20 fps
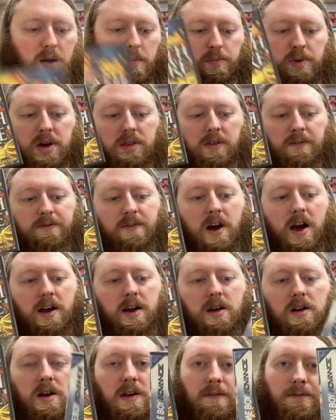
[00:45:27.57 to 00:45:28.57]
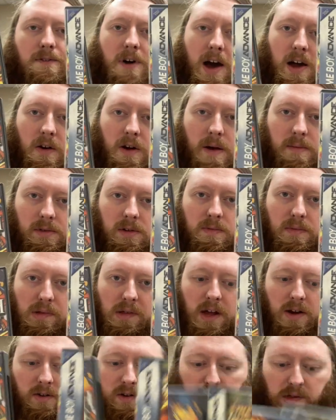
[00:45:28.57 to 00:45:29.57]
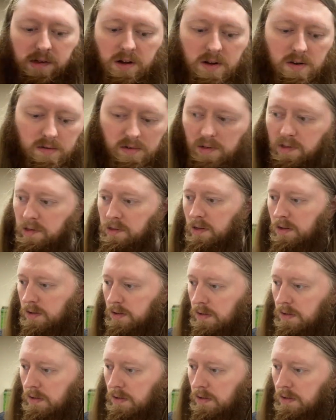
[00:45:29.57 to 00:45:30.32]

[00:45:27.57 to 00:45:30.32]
Breath of Fire and Fire Emblem Sacred Stones,